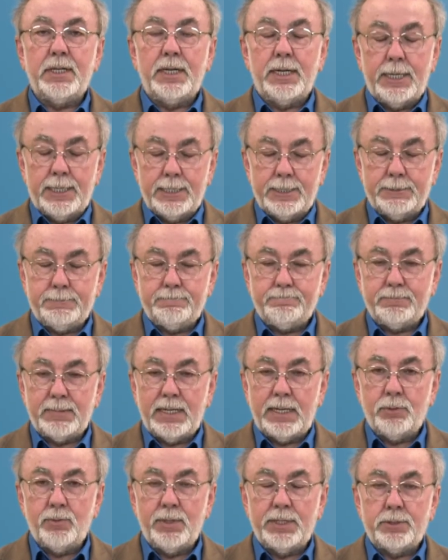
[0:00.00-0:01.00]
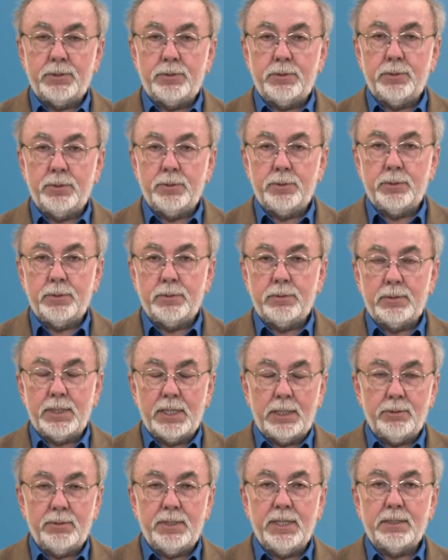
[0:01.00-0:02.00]
I want to
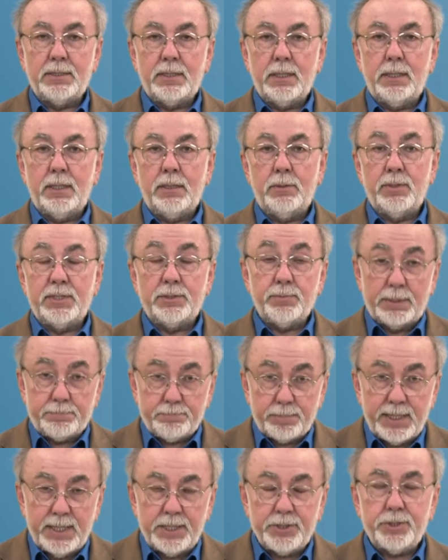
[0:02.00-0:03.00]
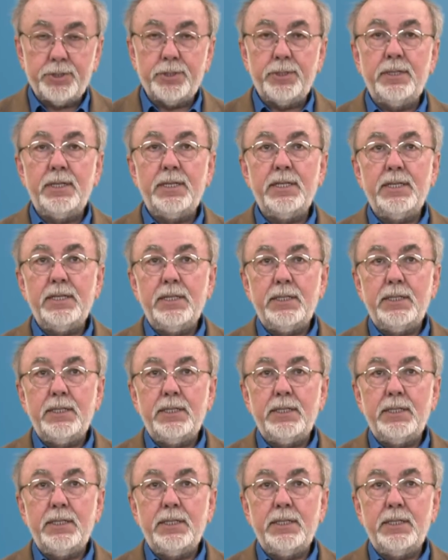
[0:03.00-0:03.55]
tell you that it was my pleasure